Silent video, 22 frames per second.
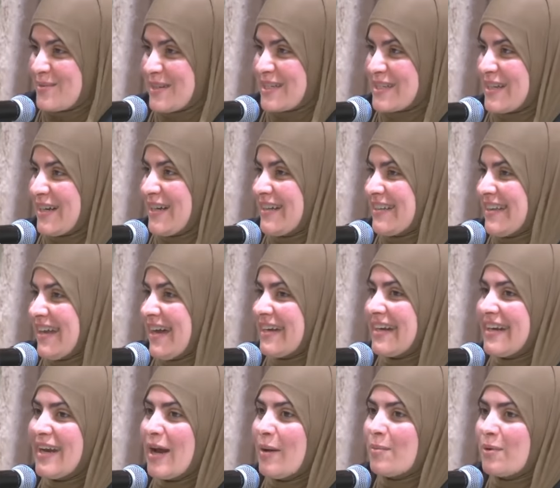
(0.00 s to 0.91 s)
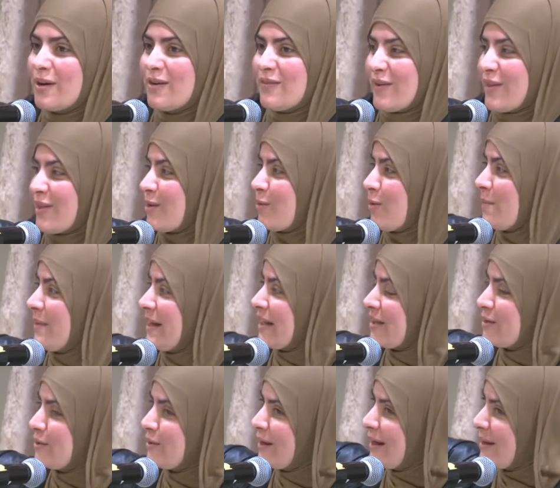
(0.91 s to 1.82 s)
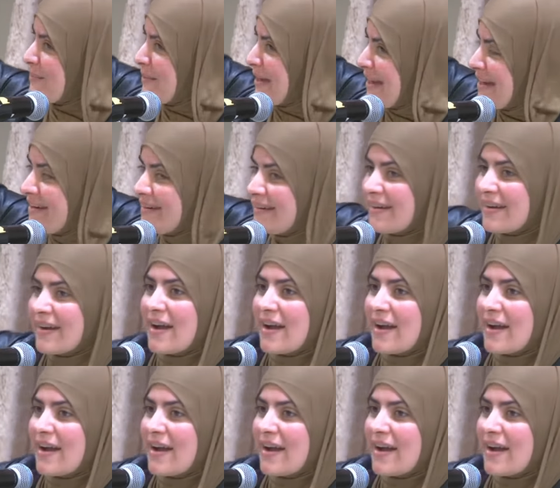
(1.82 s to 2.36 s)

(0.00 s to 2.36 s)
mashallah, and a number of other women, including me,